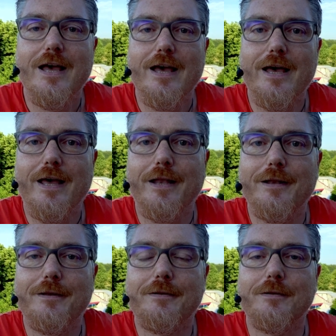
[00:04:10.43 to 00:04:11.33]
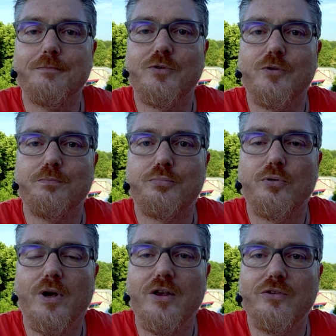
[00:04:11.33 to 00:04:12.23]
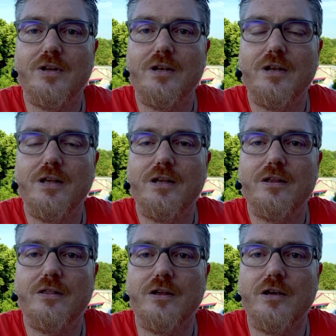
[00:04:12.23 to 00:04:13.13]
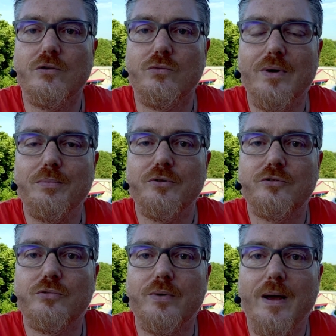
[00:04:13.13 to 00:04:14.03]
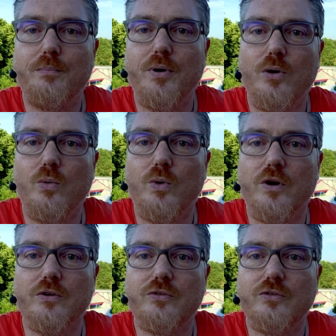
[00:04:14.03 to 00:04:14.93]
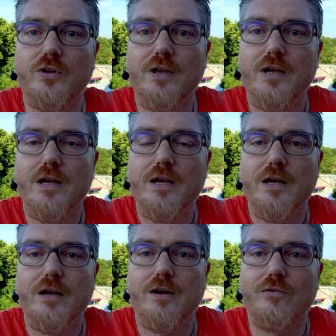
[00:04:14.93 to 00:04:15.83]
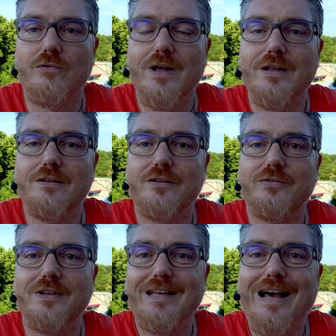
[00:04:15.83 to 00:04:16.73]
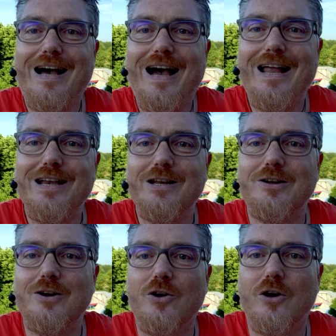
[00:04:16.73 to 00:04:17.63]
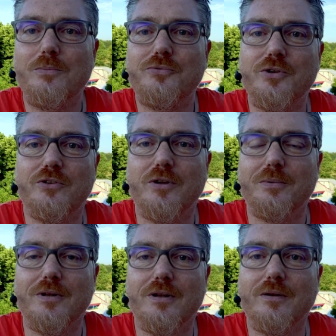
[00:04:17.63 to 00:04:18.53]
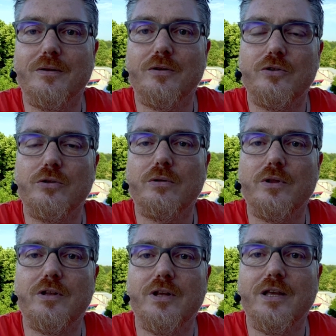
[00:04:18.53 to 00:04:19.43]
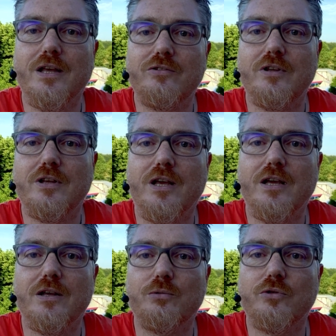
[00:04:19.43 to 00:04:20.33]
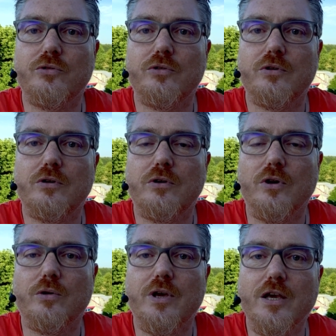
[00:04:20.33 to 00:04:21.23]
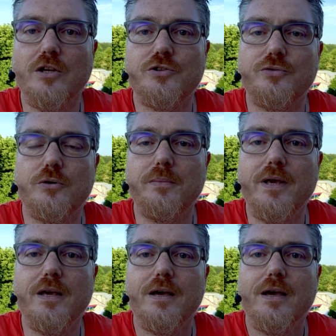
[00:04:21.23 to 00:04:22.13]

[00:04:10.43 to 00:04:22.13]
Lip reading: and surprisingly the rubber strap was relatively uncomfortable. During the day yesterday it was okayish for me,